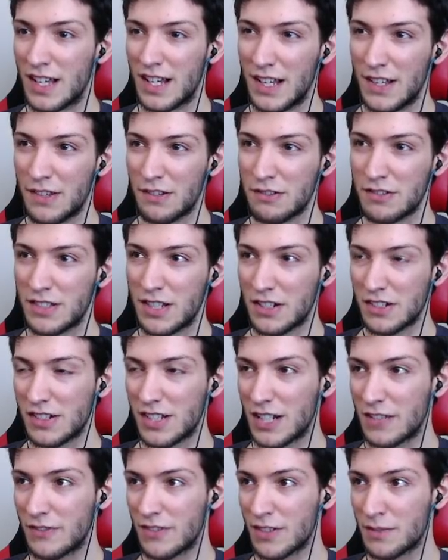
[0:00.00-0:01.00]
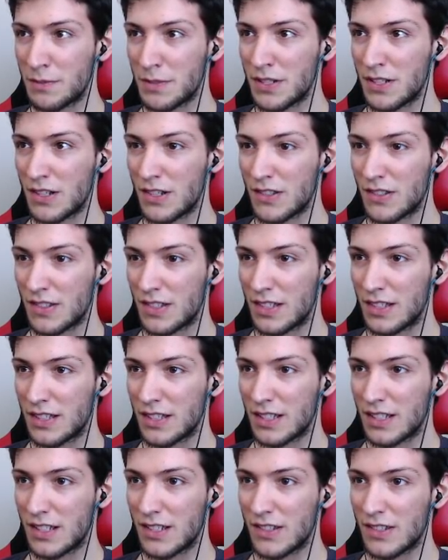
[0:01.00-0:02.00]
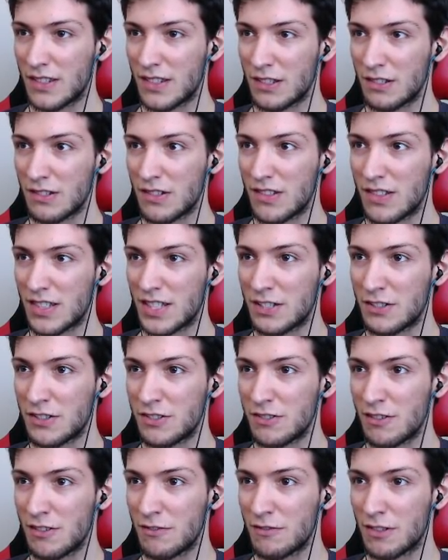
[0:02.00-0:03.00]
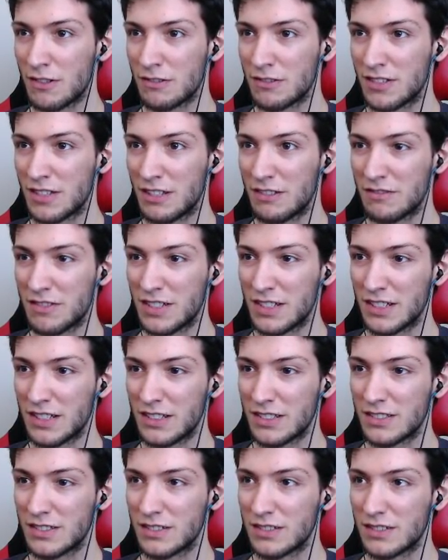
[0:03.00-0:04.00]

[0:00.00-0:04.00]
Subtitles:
I took Dark Harvest because it has a good synergy with ult, I think.